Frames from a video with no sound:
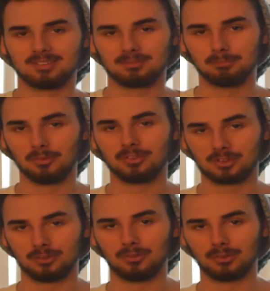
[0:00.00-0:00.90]
and
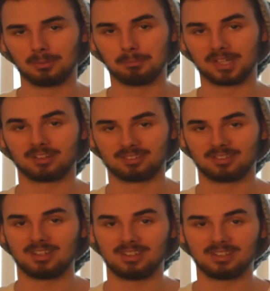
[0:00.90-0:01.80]
moving to a
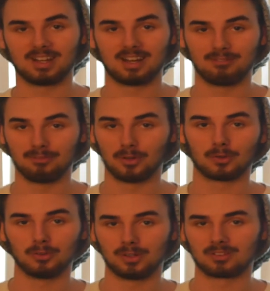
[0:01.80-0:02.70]
bigger city that I have
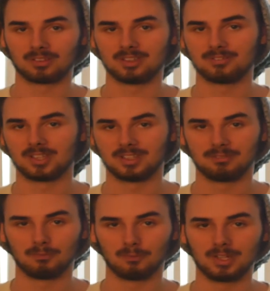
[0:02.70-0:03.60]
no clue how to live
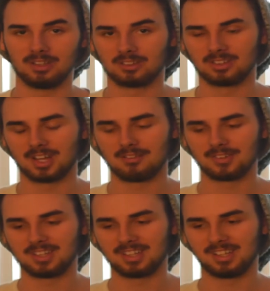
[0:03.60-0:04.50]
in and
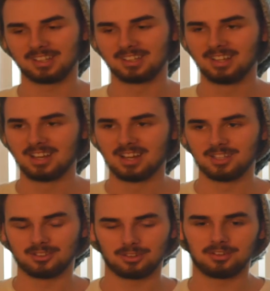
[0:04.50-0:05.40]
relearning everything and
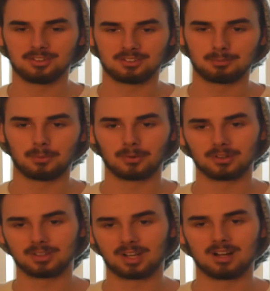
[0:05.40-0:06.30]
just all the
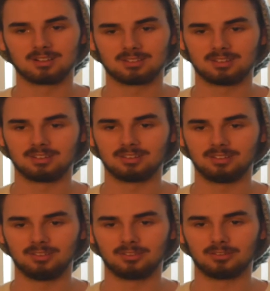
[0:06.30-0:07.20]
support, the
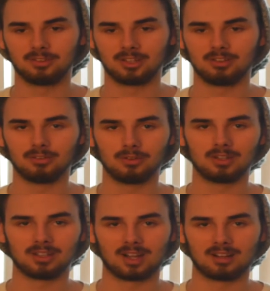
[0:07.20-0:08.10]
constant, you know, you can
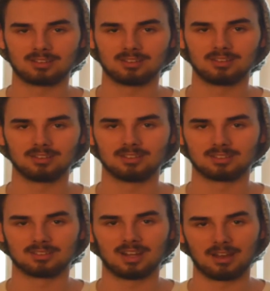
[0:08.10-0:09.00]
do it, the
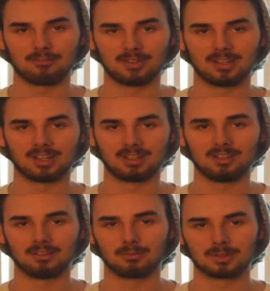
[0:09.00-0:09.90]
constant, just
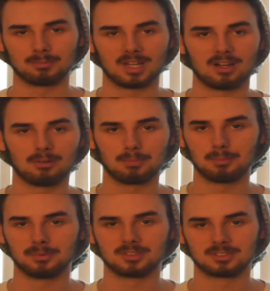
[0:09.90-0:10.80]
everything. And, you know, when I'm
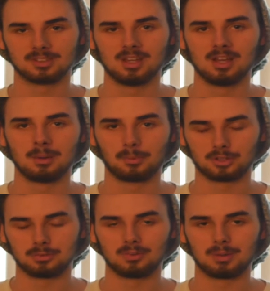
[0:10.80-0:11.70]
down, people just
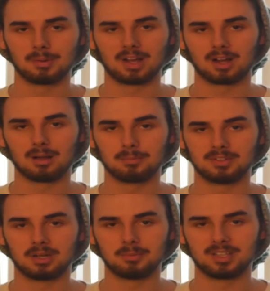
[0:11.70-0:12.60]
push me right back
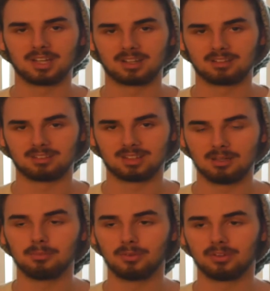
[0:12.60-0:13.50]
up and tell me that I can
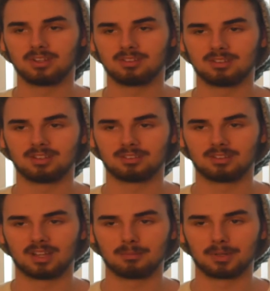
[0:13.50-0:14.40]
keep doing these
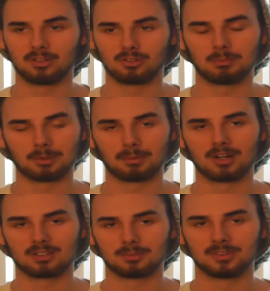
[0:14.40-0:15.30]
things and that my dream
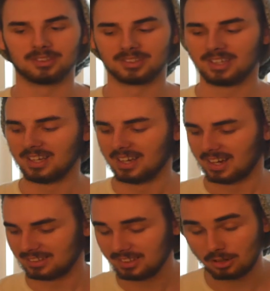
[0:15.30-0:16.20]
is possible. And
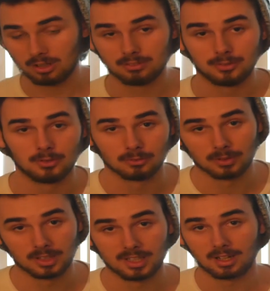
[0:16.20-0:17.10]
I thank all of
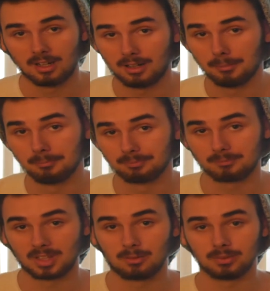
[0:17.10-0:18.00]
you, really.
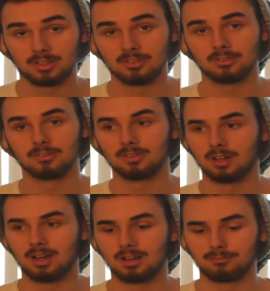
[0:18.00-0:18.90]
Um, I really
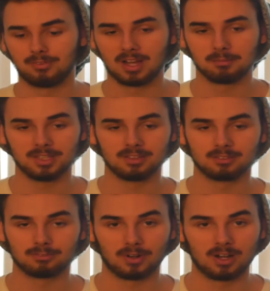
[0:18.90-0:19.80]
do. Uh,
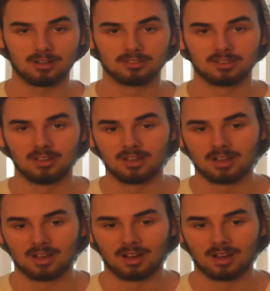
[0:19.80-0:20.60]
family, friends,